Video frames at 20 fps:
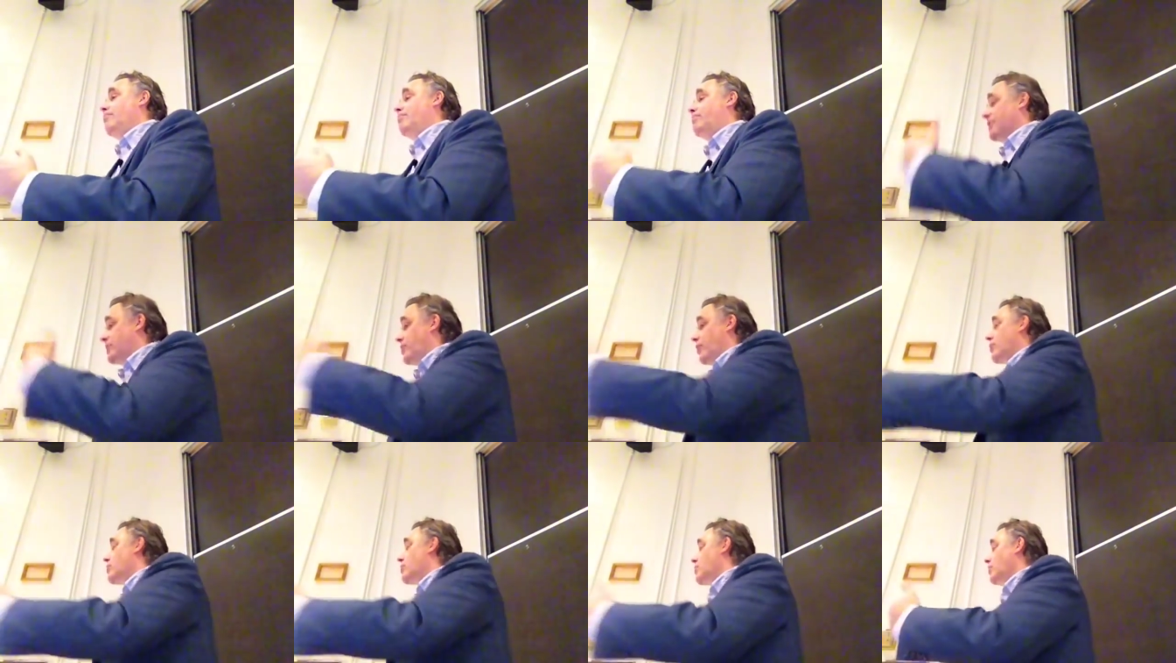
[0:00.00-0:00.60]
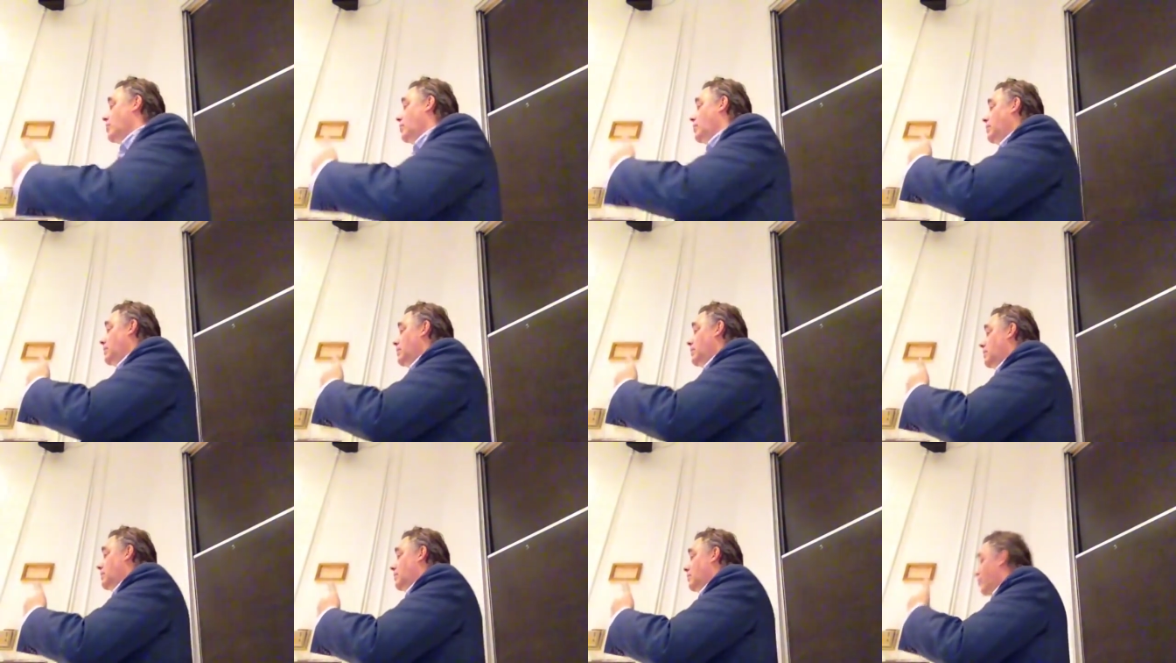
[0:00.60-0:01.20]
paternal
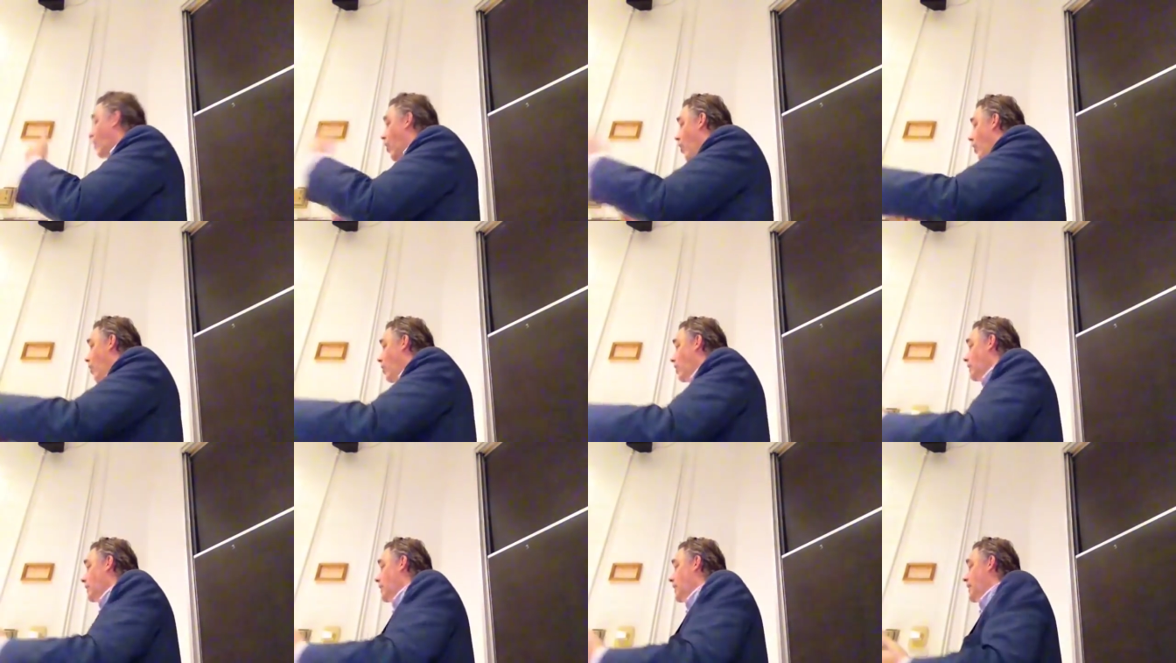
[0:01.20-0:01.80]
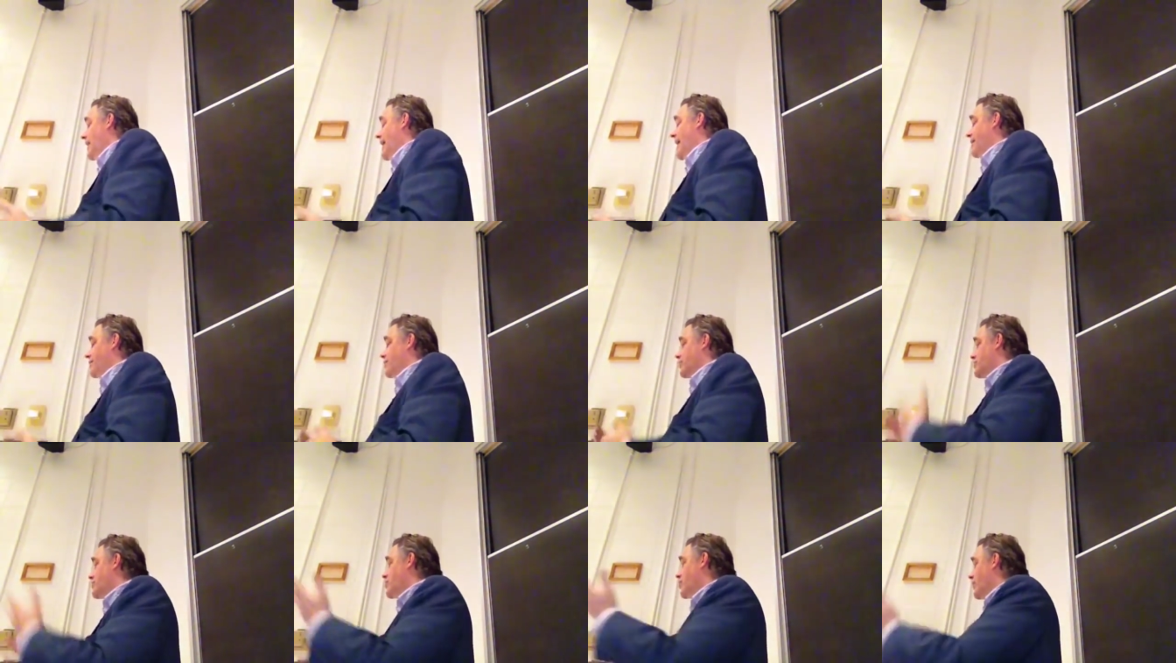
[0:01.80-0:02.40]
role, and
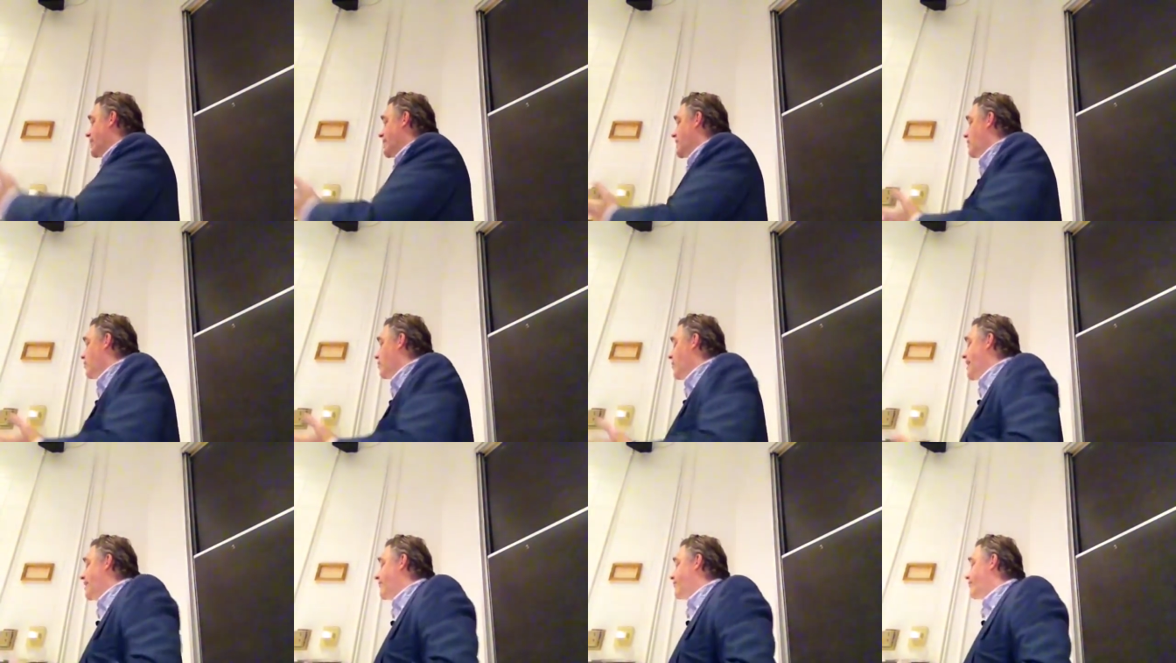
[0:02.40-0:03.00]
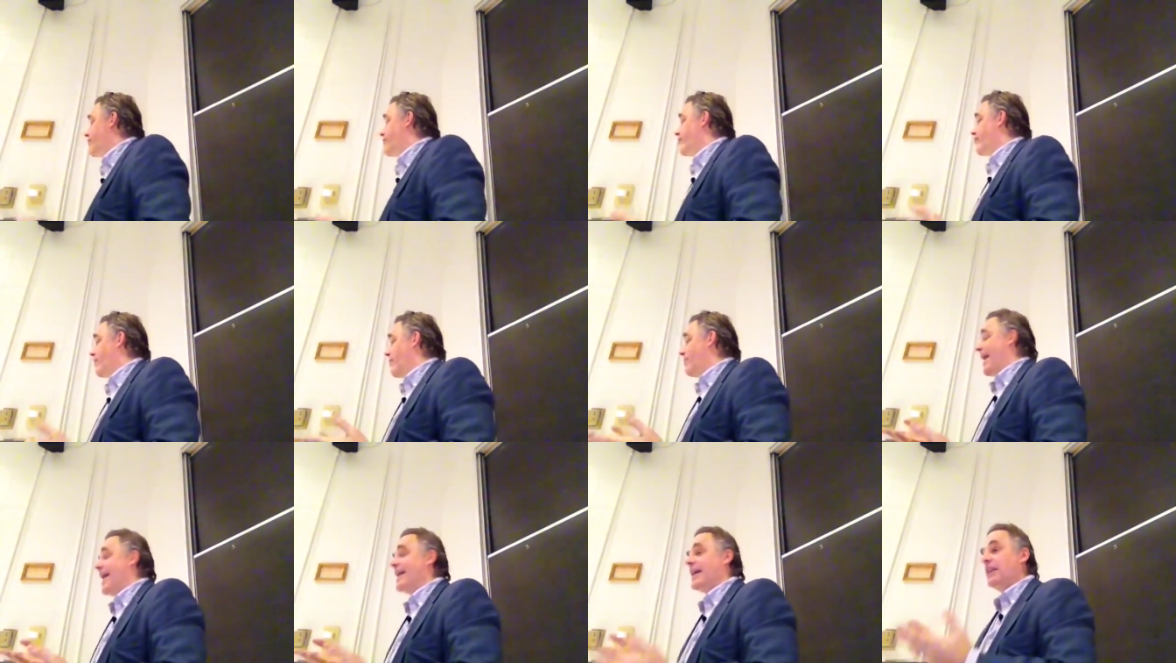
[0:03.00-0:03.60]
there's no getting away from
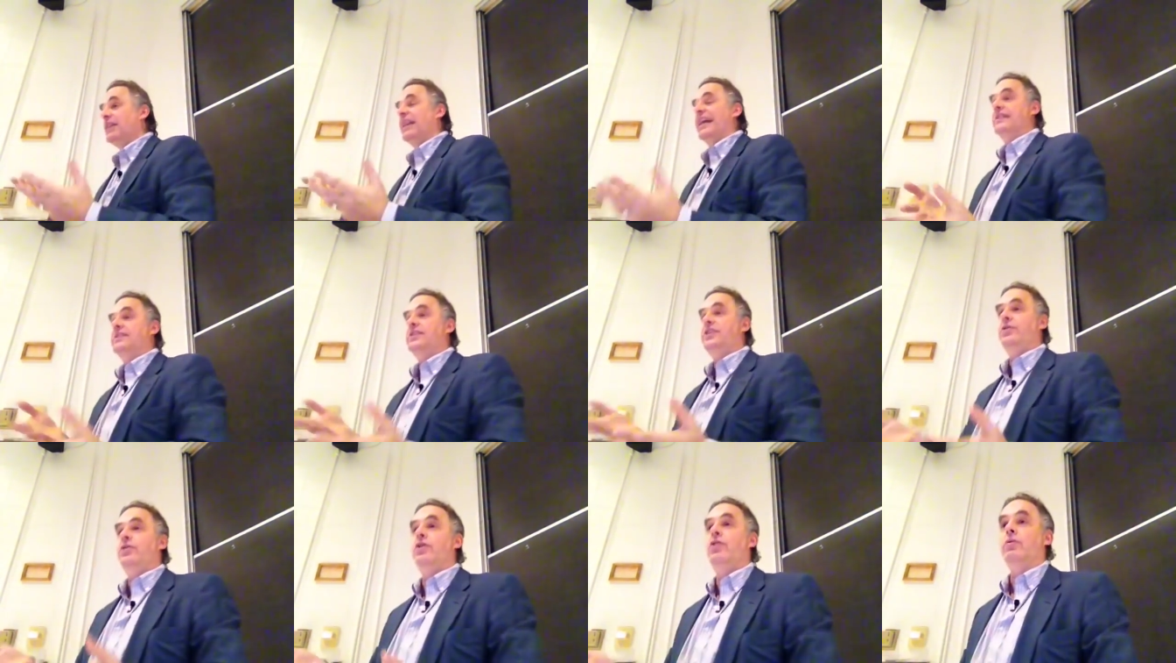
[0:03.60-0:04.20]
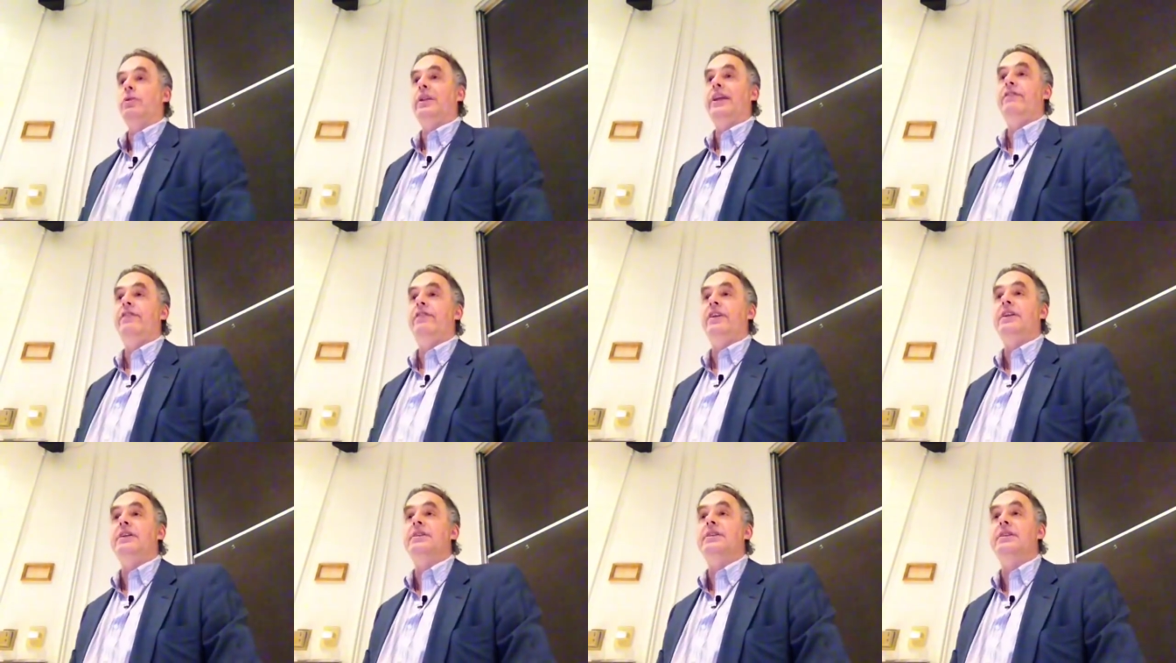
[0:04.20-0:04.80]
from that unless you don't live
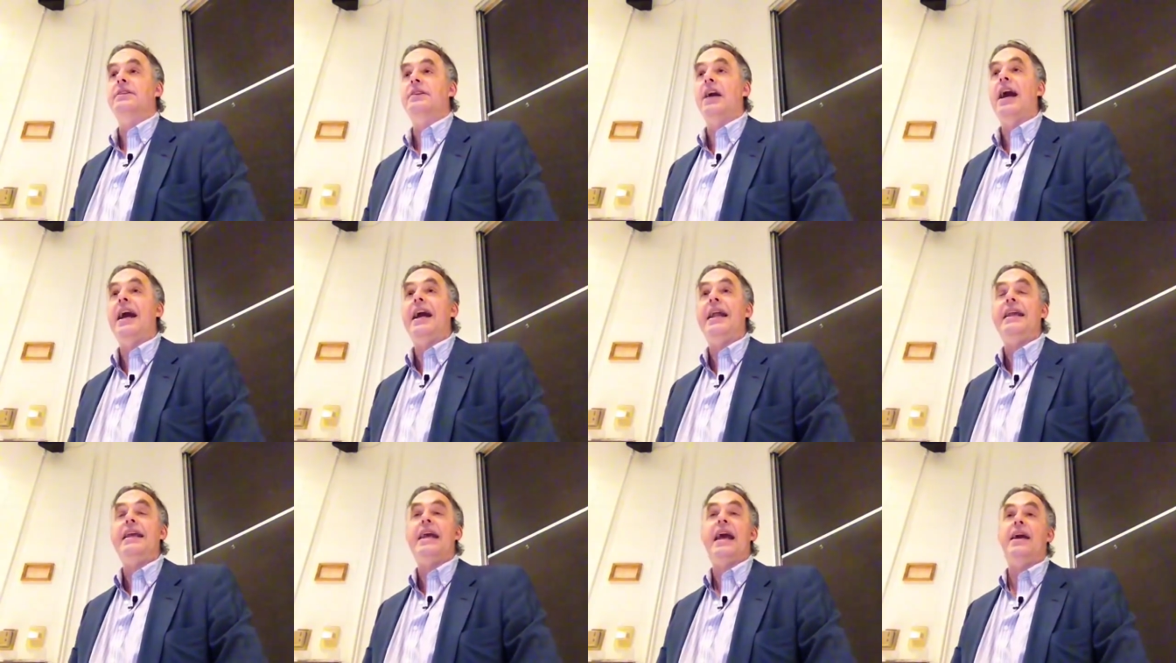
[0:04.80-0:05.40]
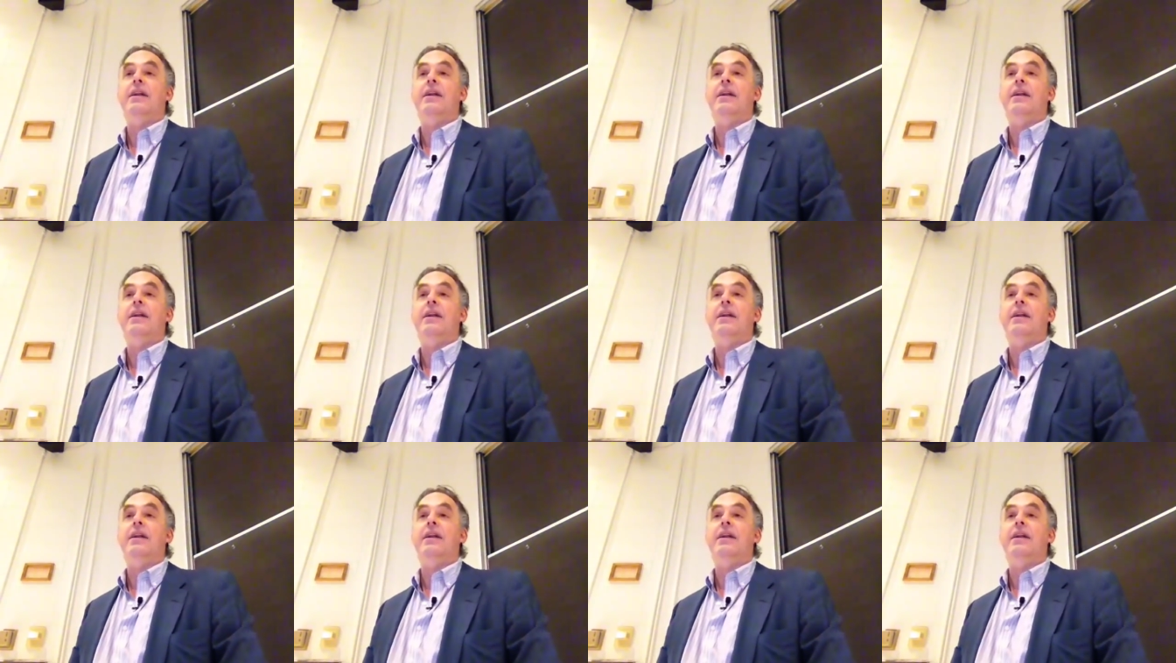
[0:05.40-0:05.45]
in a society.